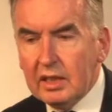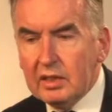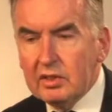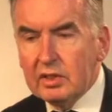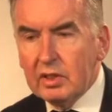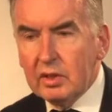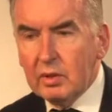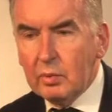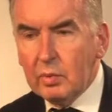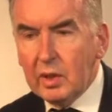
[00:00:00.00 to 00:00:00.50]

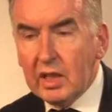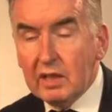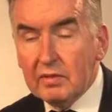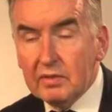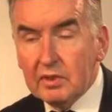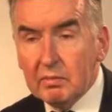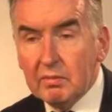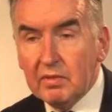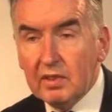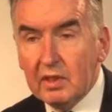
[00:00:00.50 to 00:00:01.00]
So we have
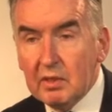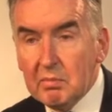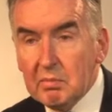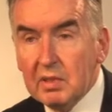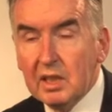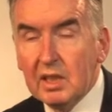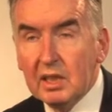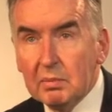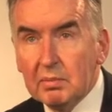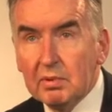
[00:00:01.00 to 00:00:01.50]
some very
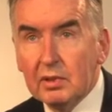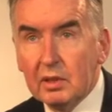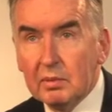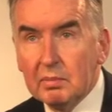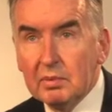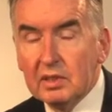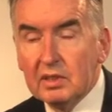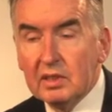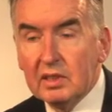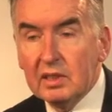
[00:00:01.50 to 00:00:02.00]
big
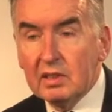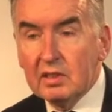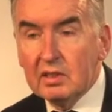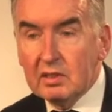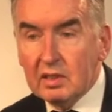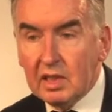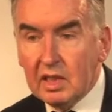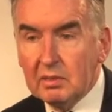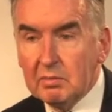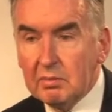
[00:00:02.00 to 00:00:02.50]

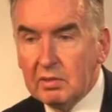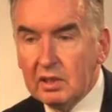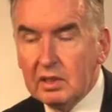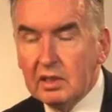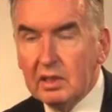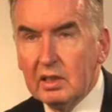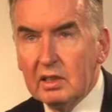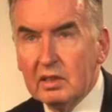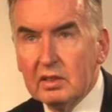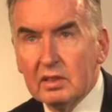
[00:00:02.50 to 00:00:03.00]
properties, Edinburgh
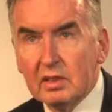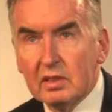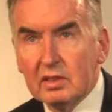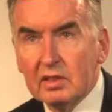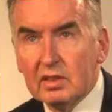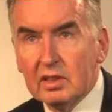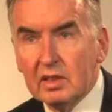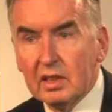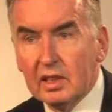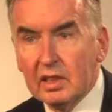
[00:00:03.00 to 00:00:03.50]
Castle,
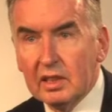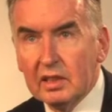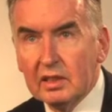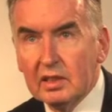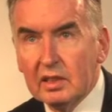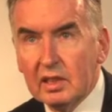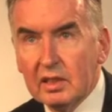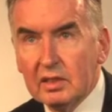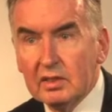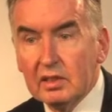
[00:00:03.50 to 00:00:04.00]
Stirling
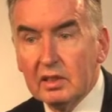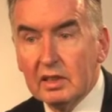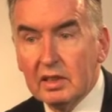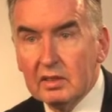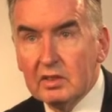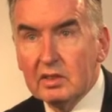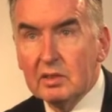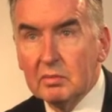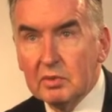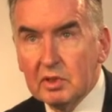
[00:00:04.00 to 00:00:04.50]
Castle,
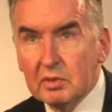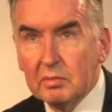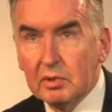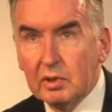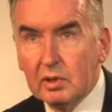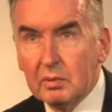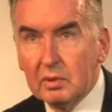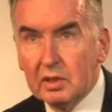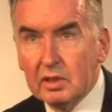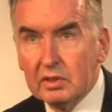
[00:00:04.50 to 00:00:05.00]
and some
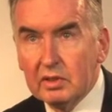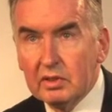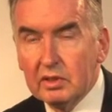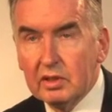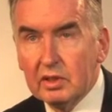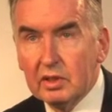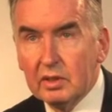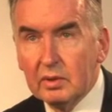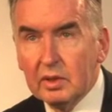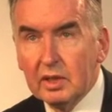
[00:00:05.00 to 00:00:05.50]
small ones
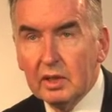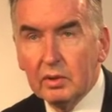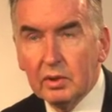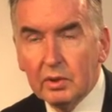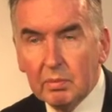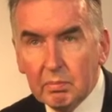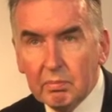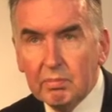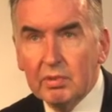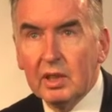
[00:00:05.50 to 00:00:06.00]
too. And they
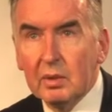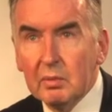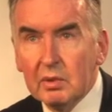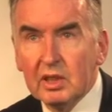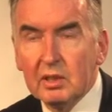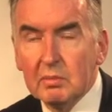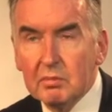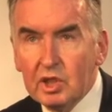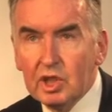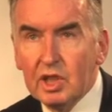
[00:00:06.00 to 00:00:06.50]
all bring
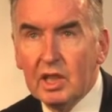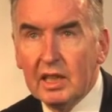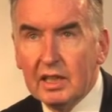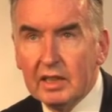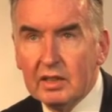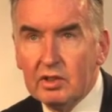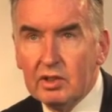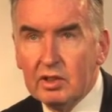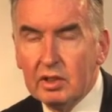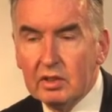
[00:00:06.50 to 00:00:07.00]
with them
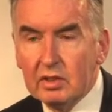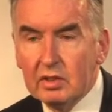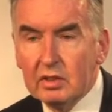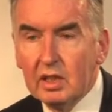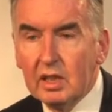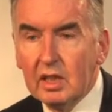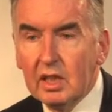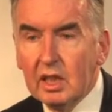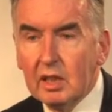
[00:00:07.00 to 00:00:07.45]
challenges.